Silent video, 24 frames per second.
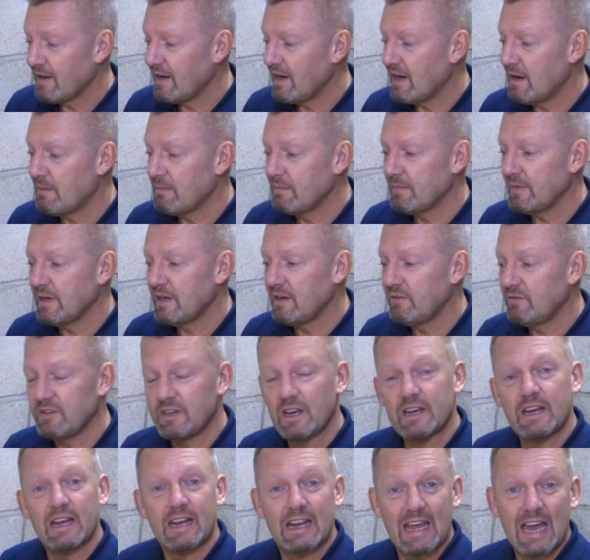Um, if you
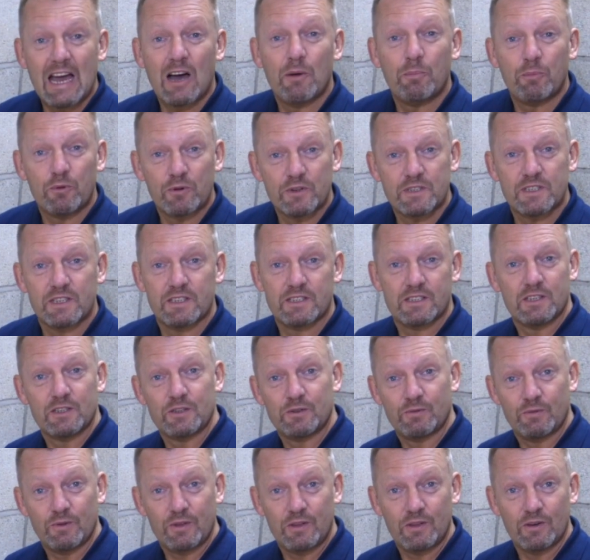need any help or
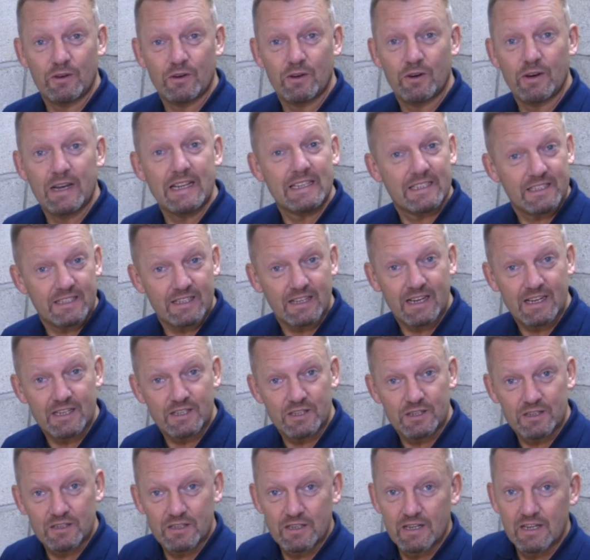assistance with your
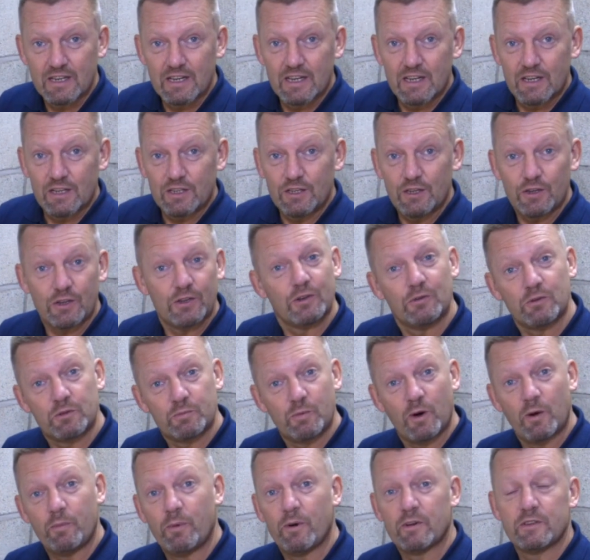installation, you can
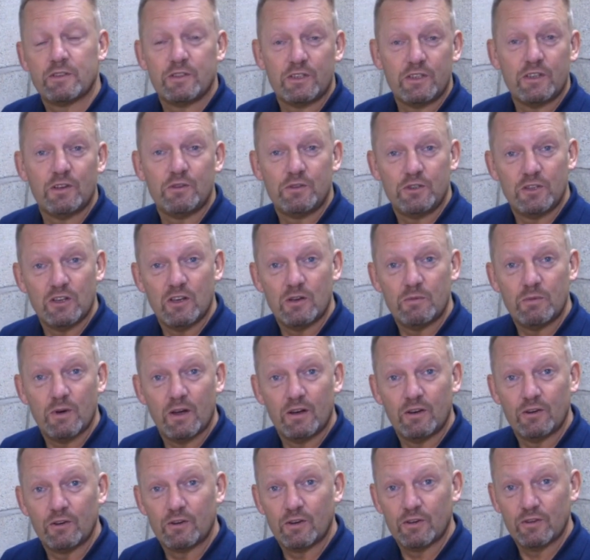always pop onto YouTube
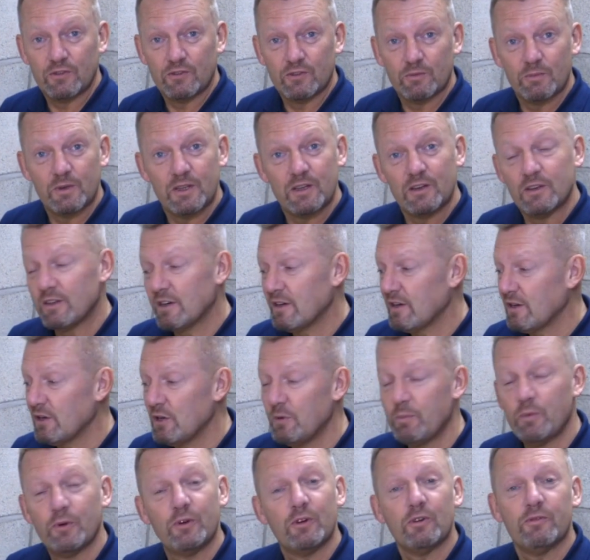and look at some of the other
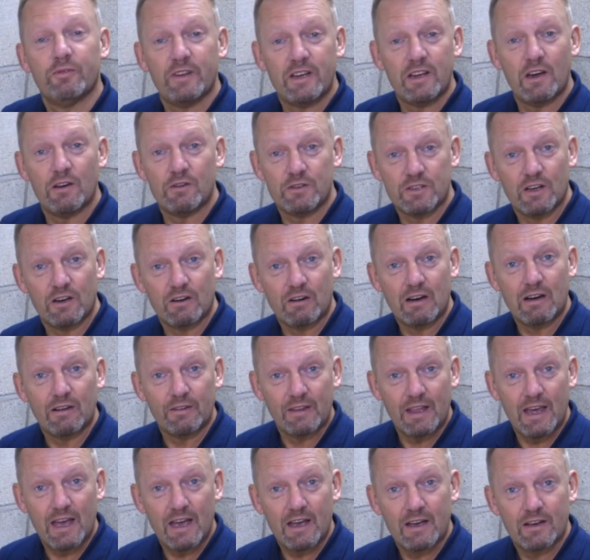Uponor videos that are
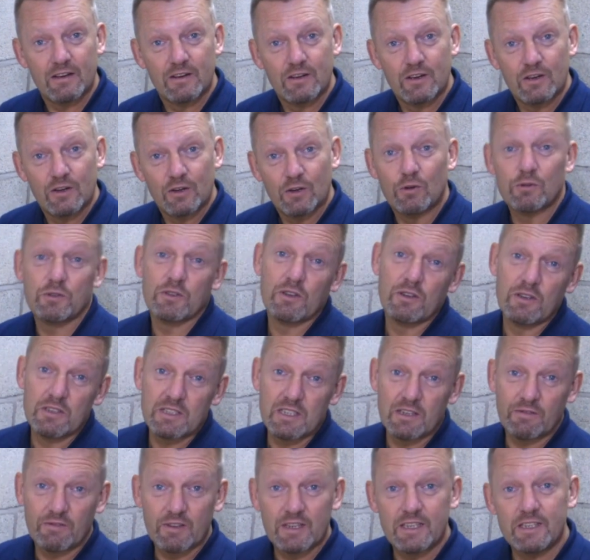on there.
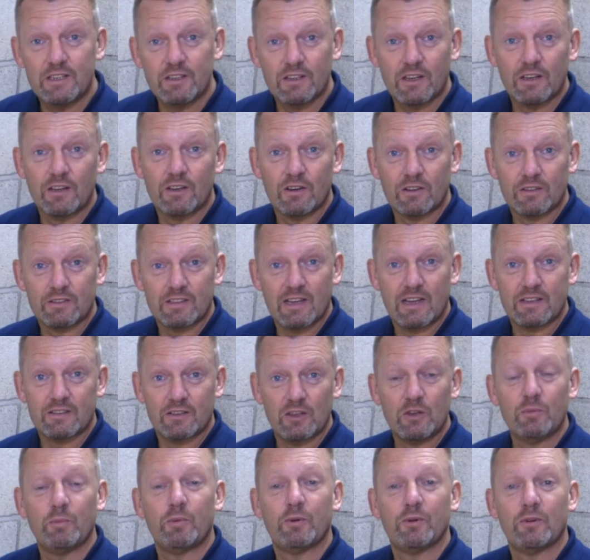Alternatively, you can
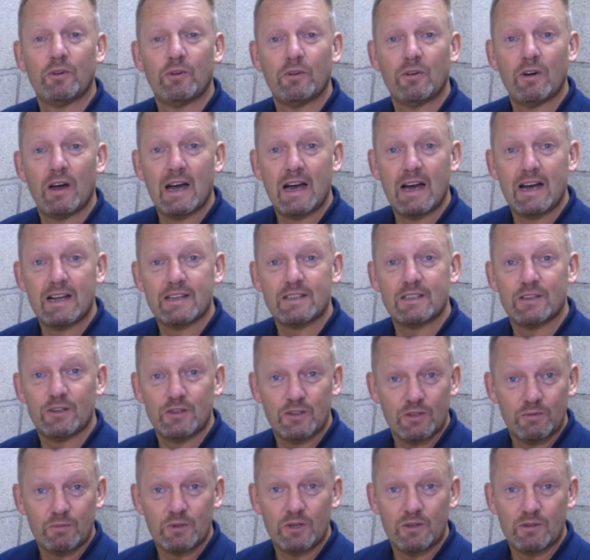contact Uponor at
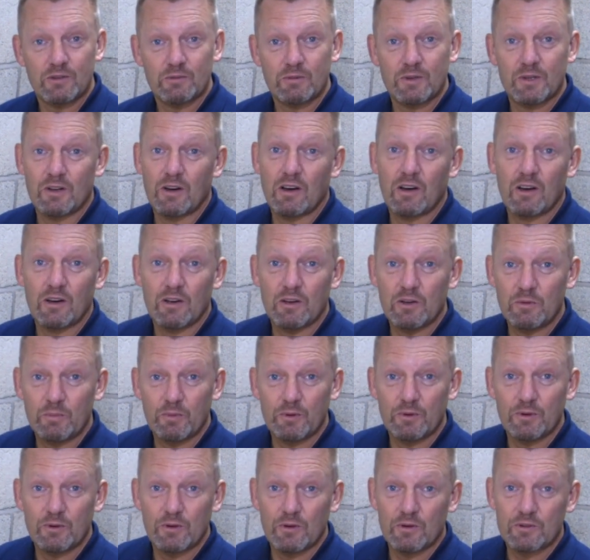
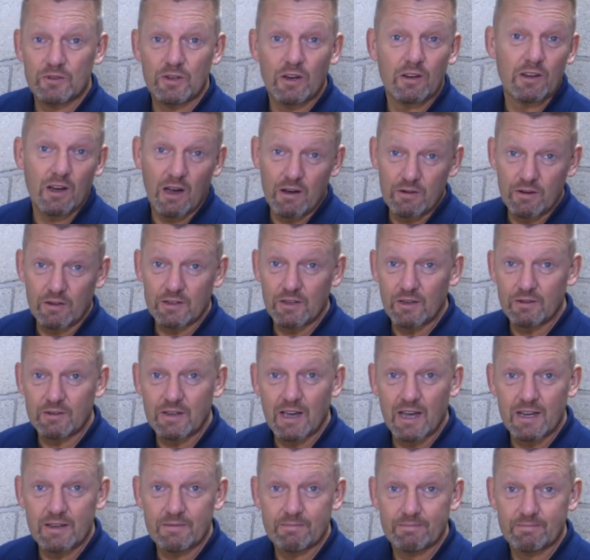
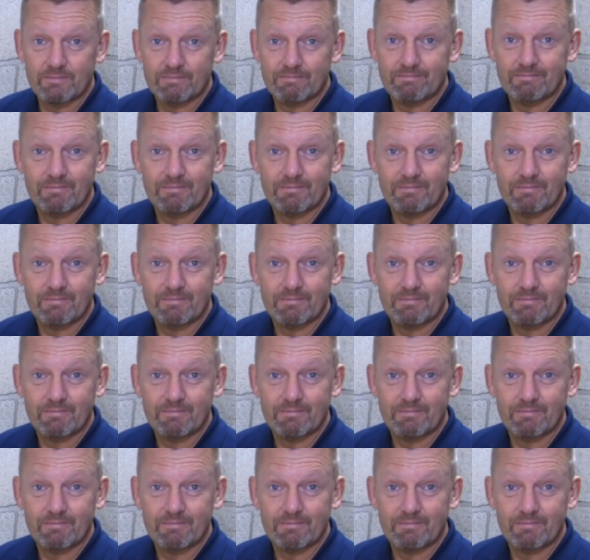www.uponor.co.uk.